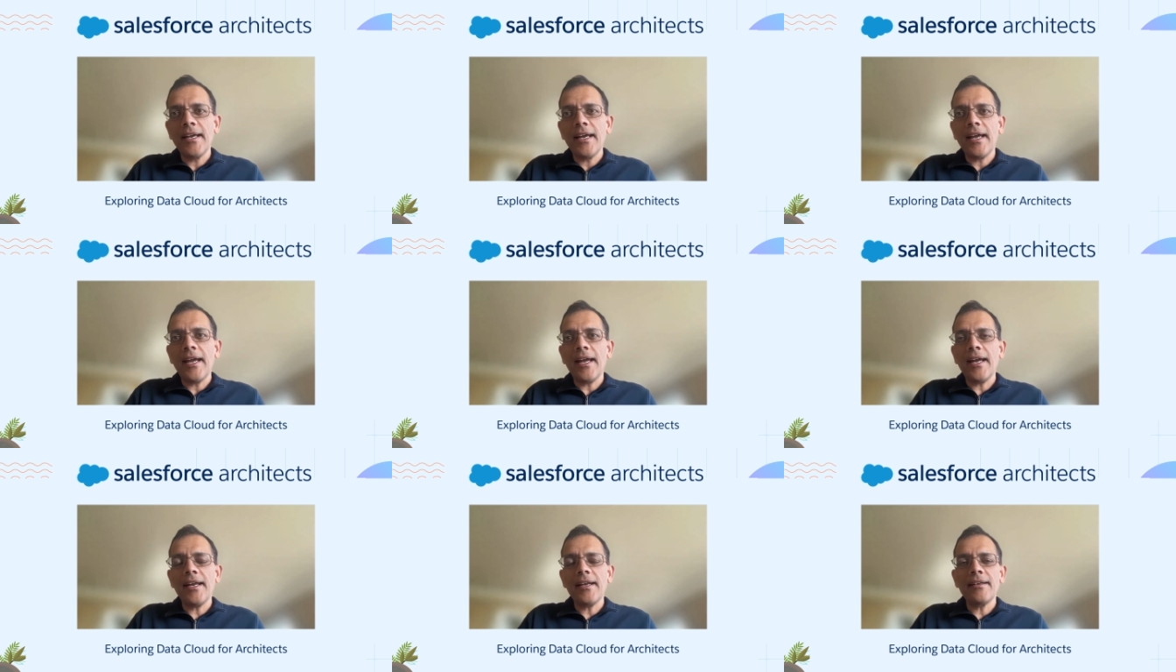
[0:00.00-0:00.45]

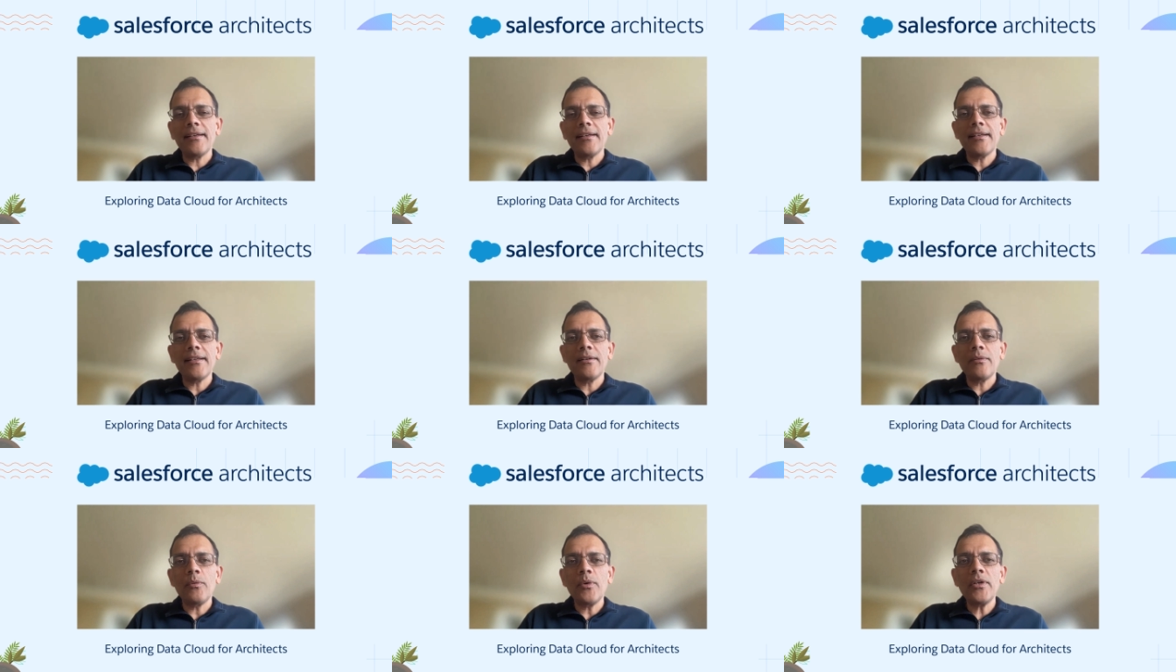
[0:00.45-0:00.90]
And
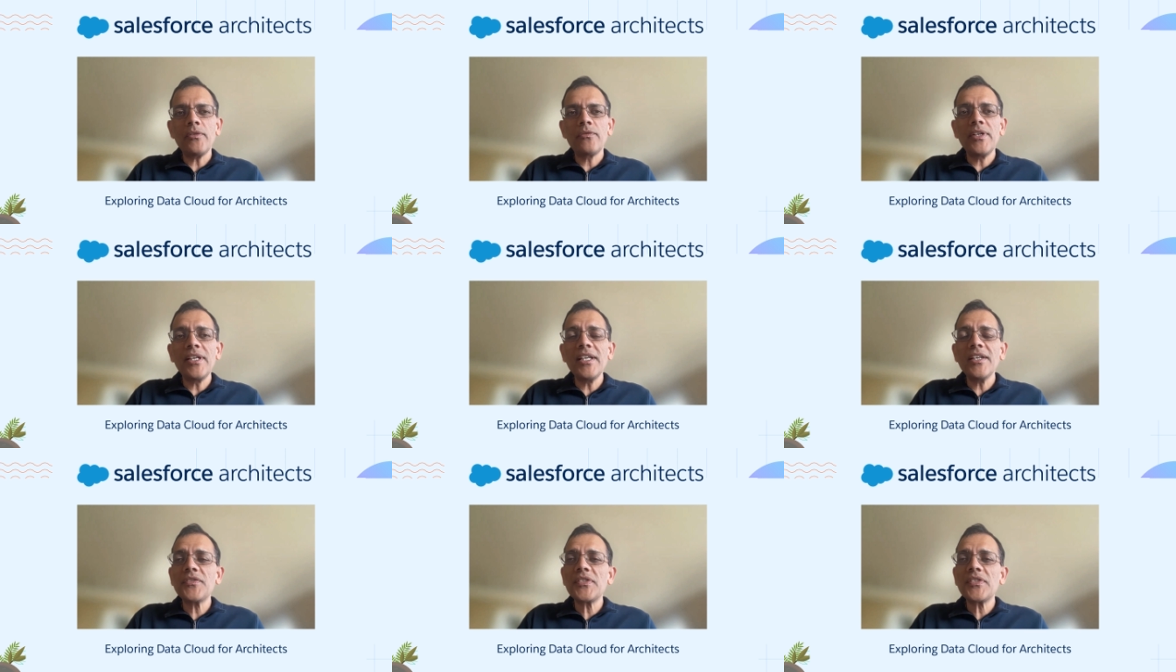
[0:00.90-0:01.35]
what
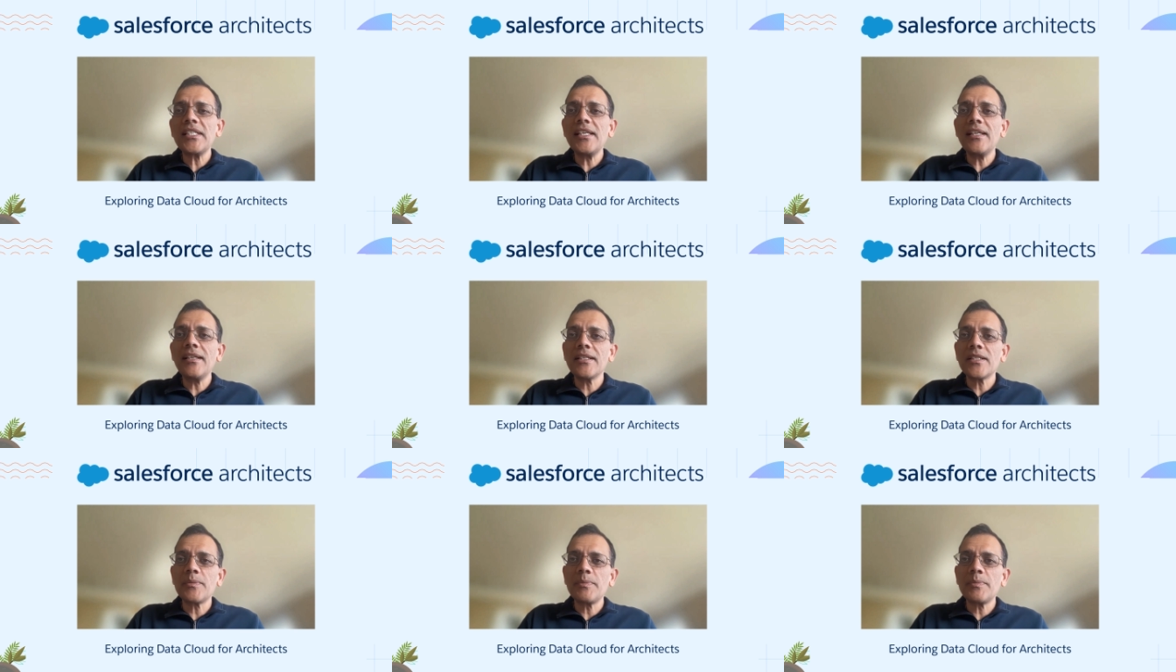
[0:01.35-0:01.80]
we have
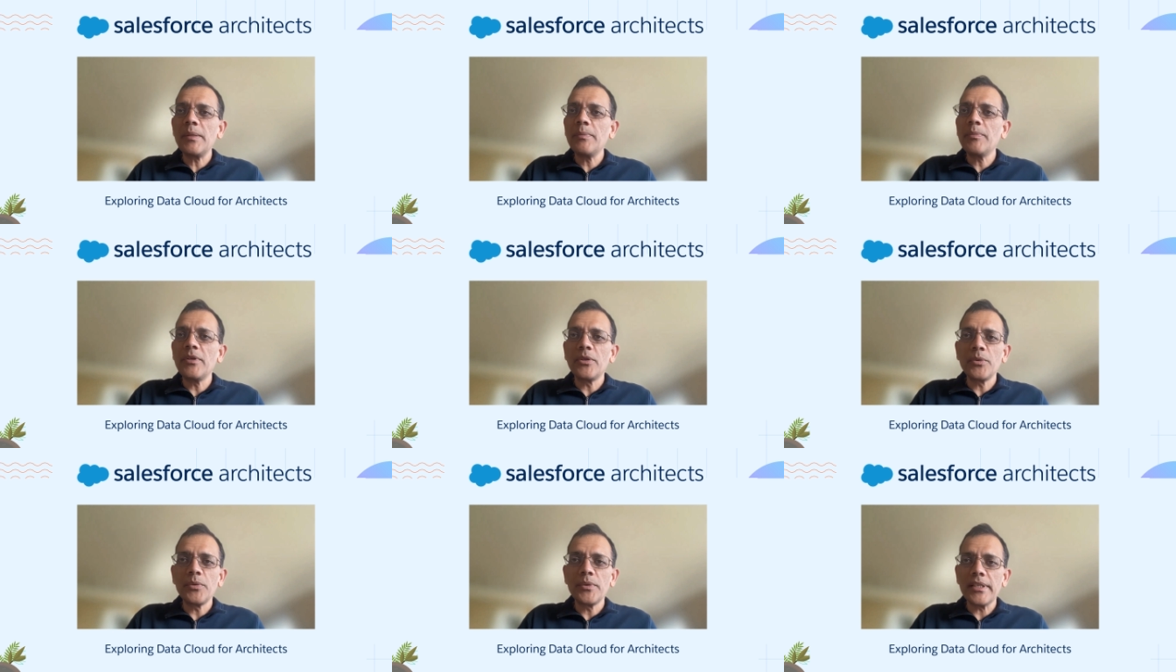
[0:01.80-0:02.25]
seen is
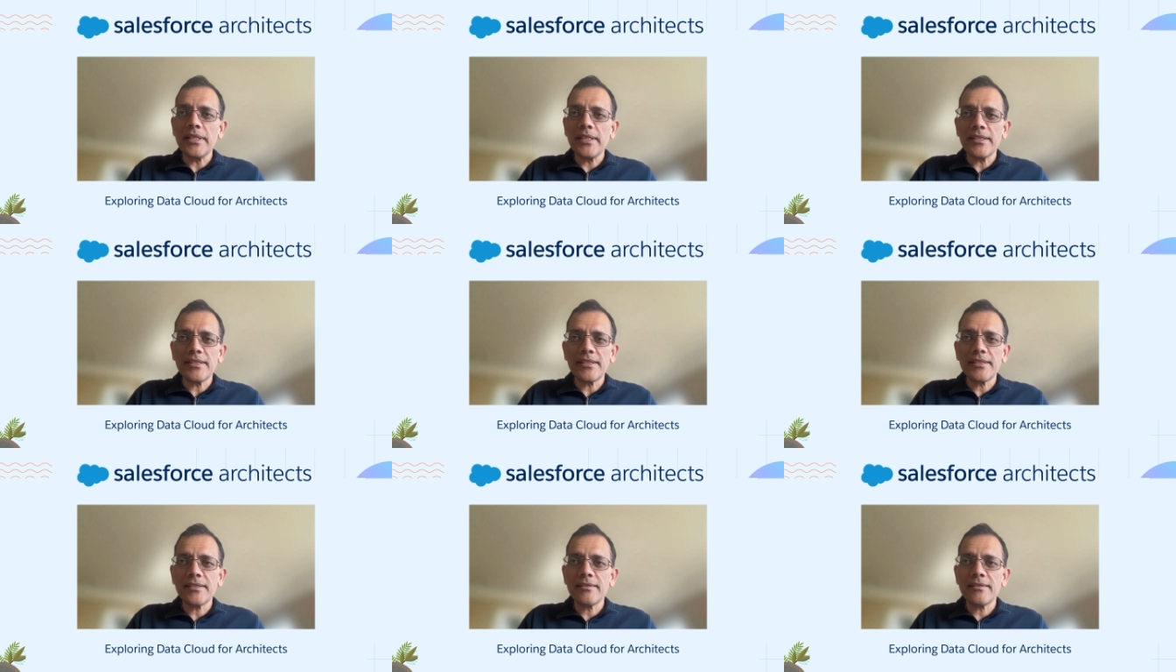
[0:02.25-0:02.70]
people do
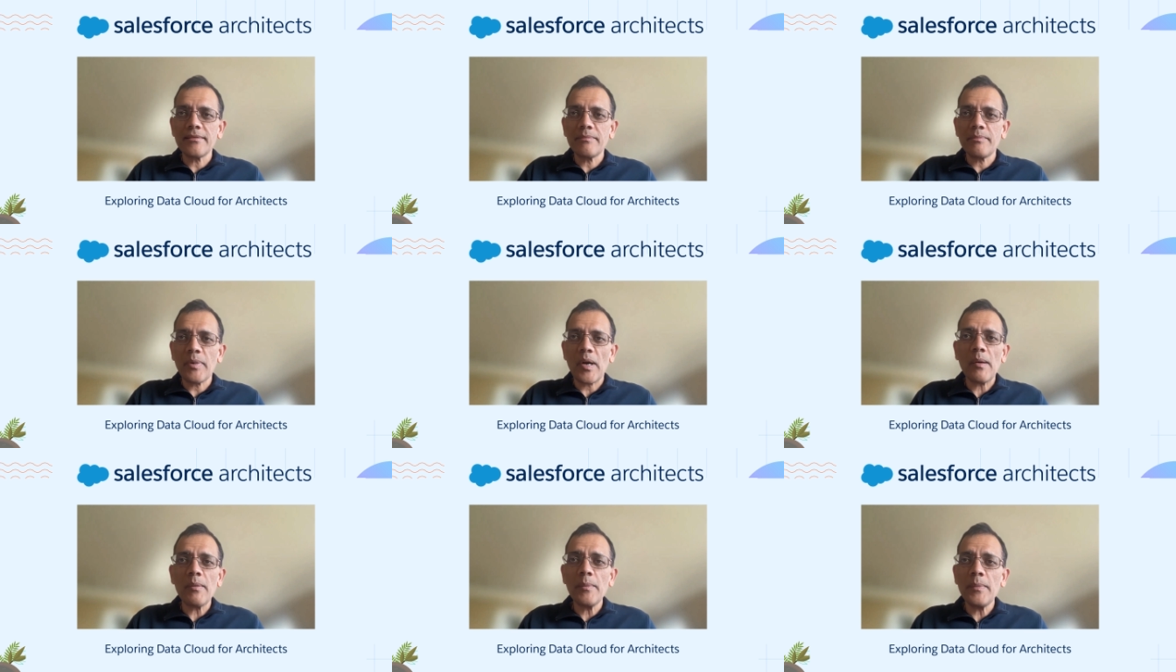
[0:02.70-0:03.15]
this
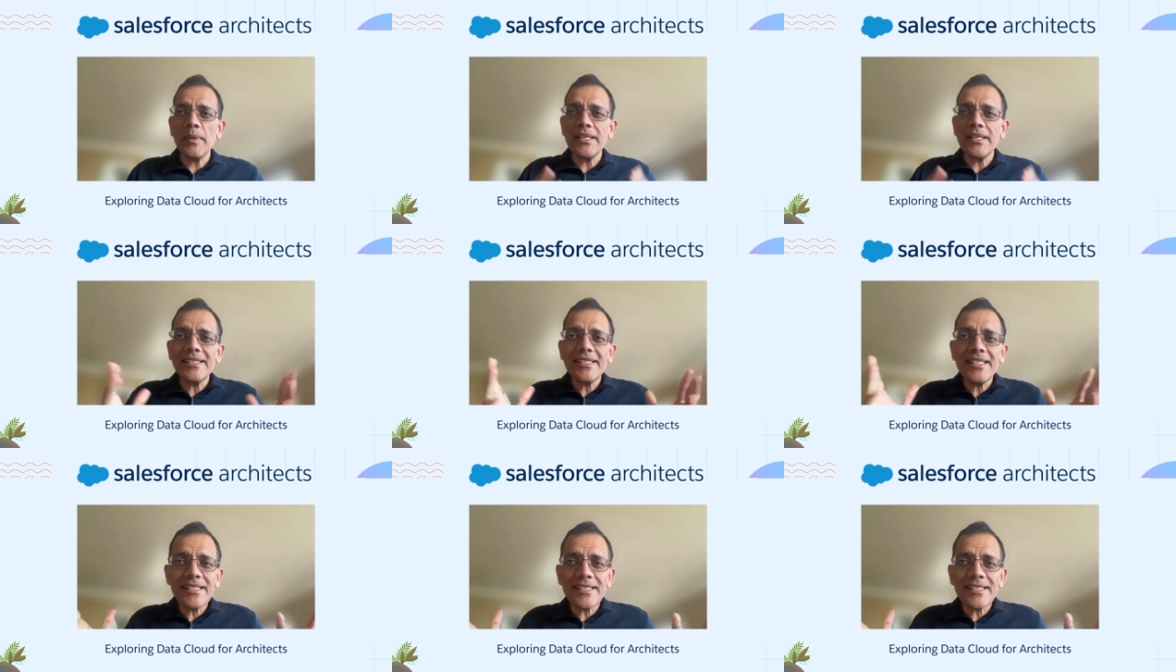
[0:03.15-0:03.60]
probably
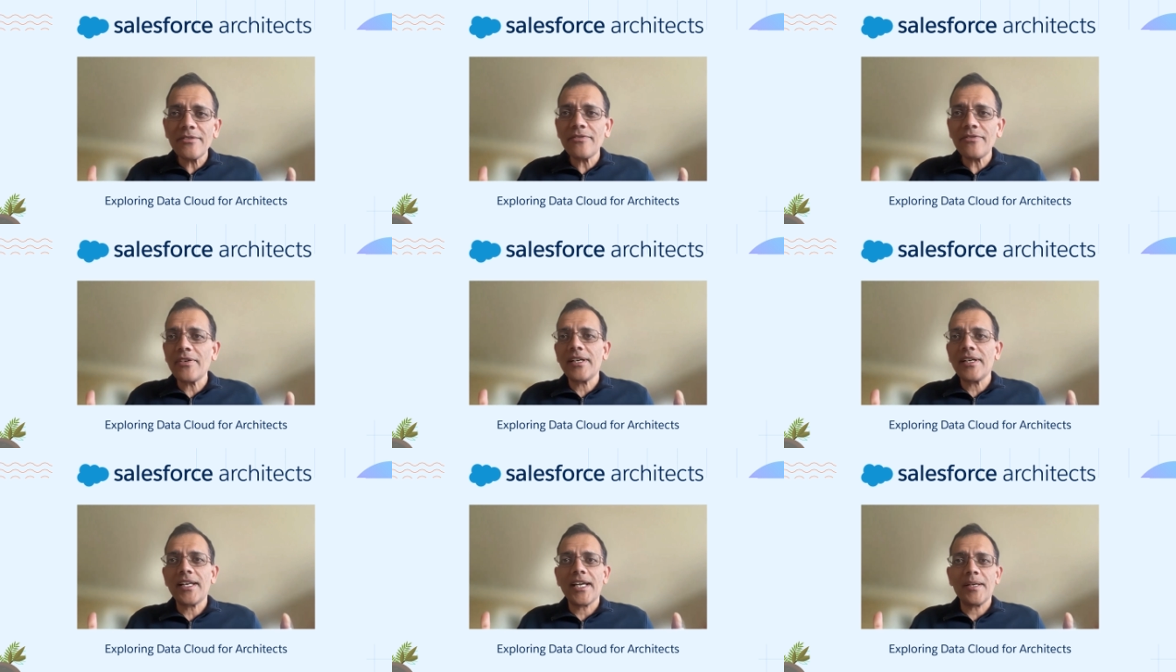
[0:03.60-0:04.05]
six
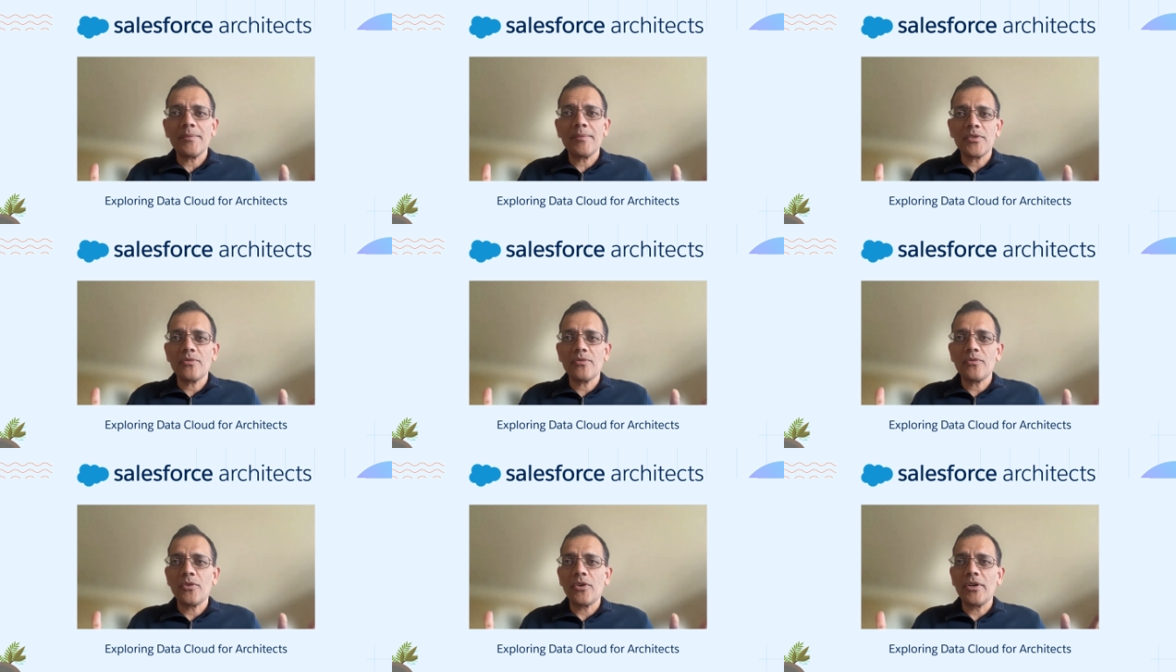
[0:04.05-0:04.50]
different times
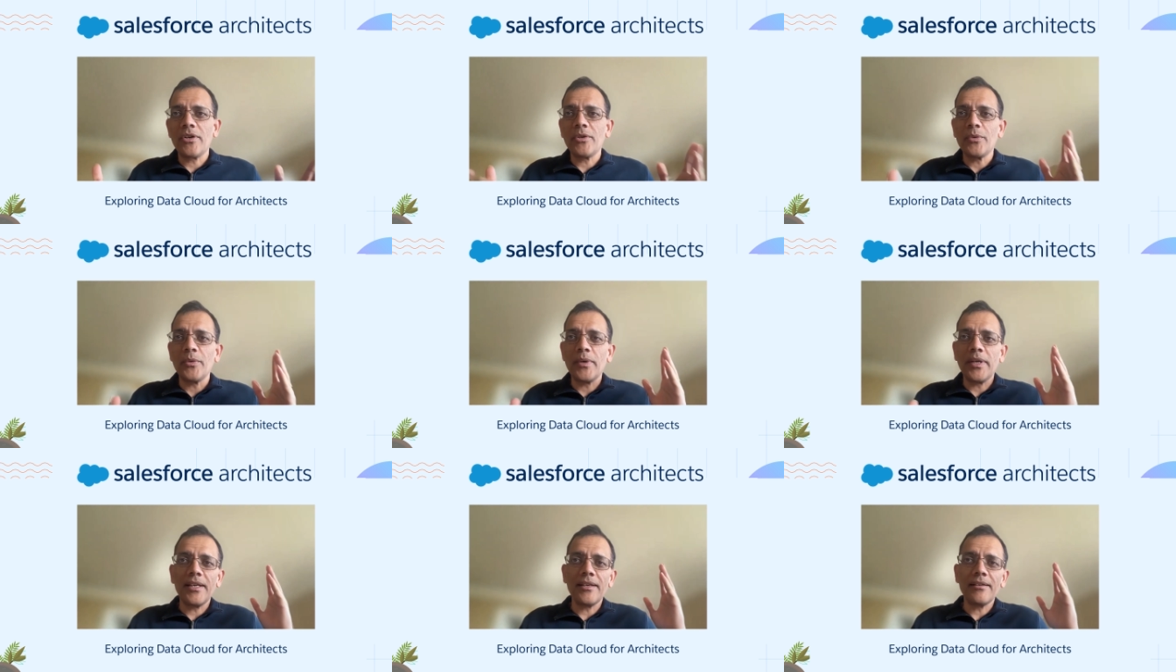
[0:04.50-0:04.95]
for
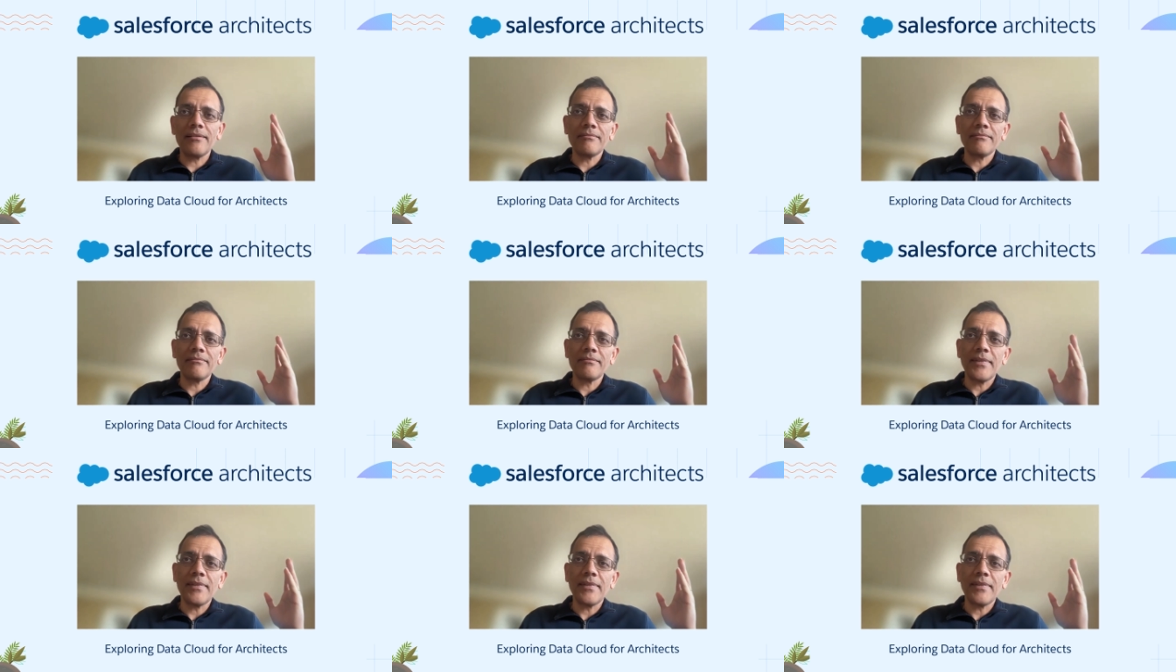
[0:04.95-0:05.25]
doing